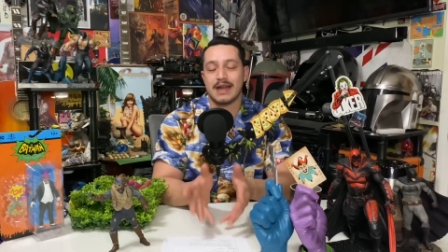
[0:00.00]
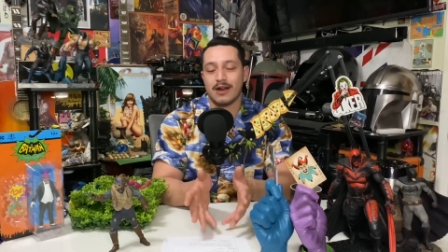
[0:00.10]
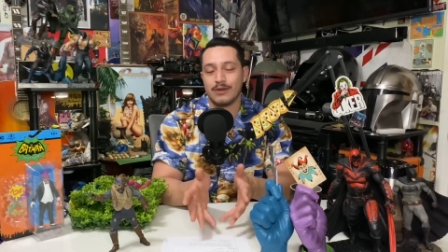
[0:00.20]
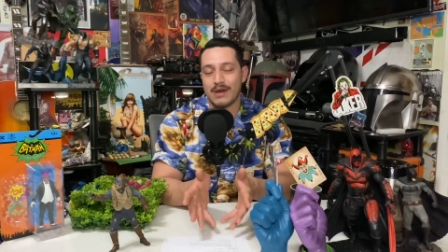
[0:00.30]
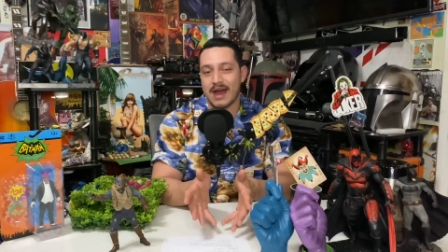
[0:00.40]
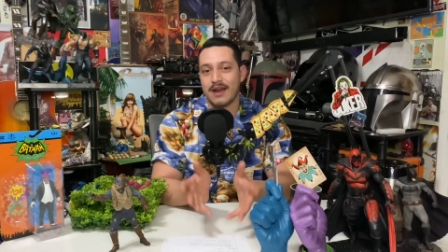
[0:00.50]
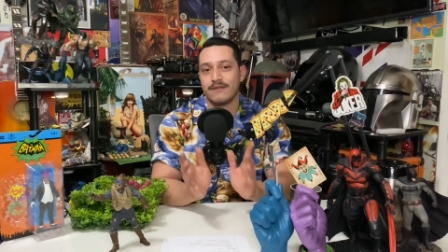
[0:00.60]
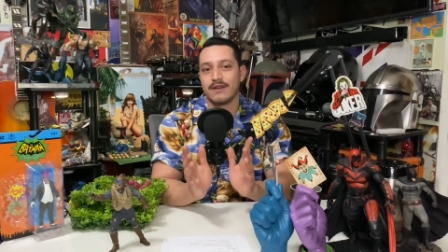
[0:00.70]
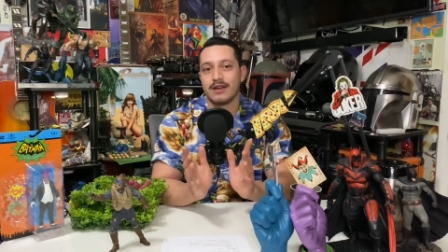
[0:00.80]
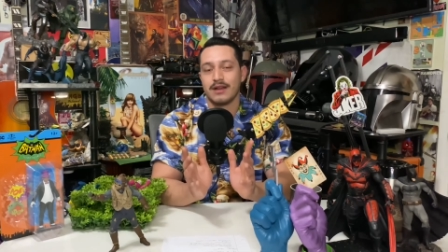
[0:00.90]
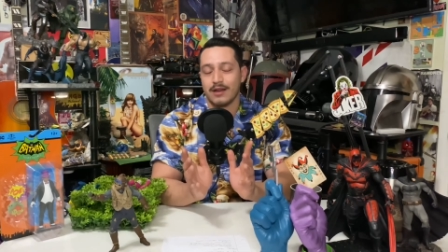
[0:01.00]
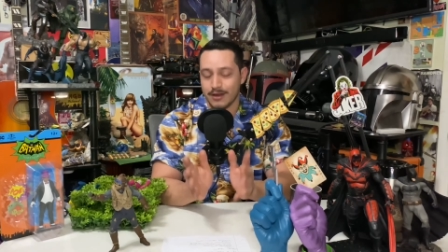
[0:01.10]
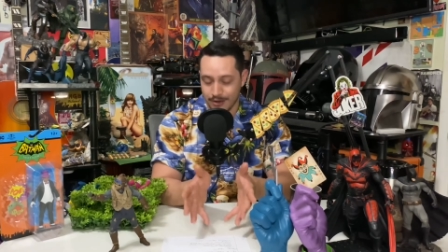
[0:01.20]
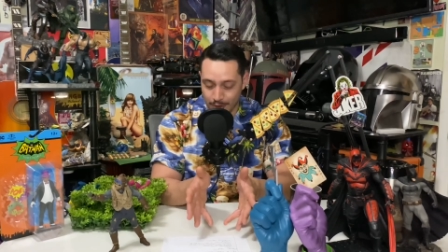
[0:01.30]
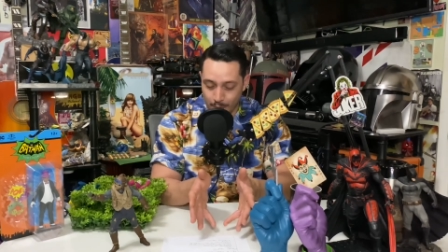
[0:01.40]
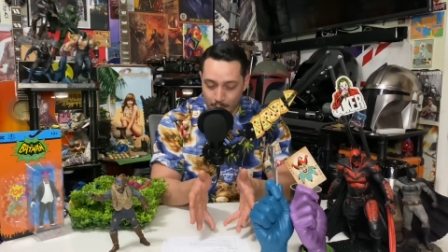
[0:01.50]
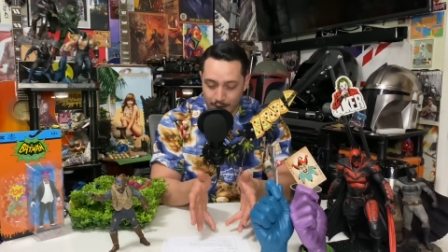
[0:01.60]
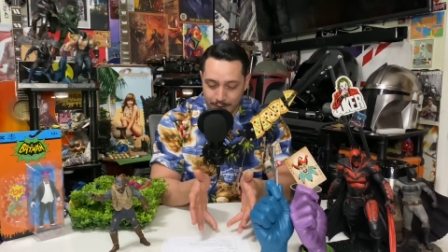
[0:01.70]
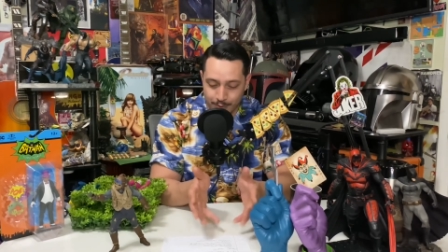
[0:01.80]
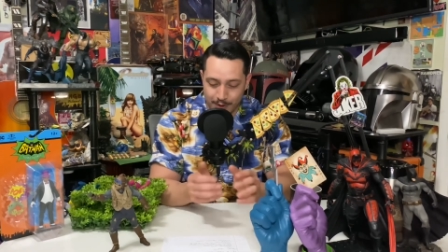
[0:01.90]
now you have your
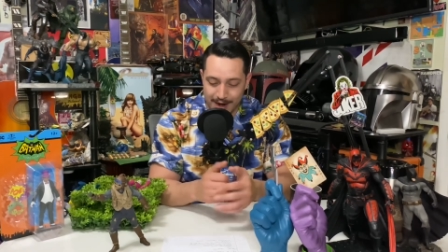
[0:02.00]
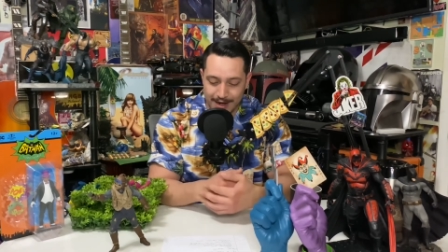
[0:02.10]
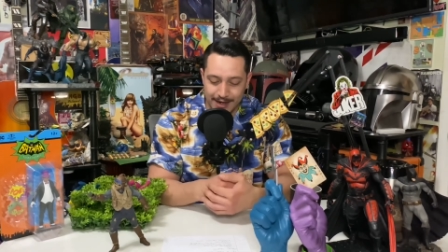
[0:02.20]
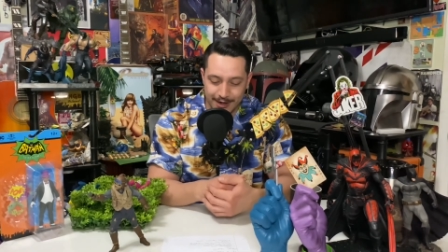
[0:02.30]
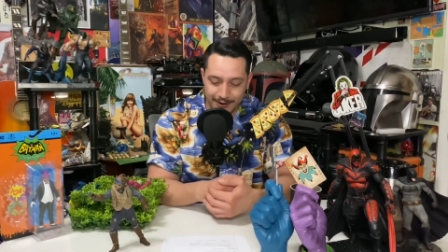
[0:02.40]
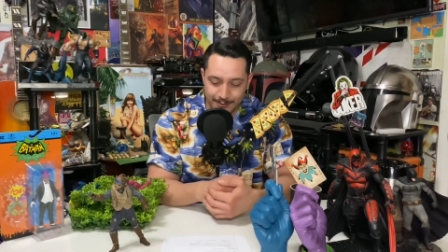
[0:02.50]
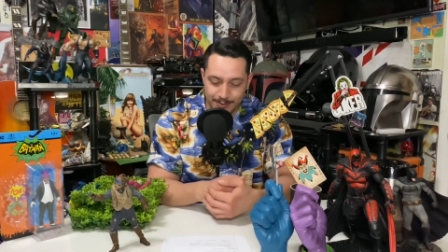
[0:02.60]
one right here.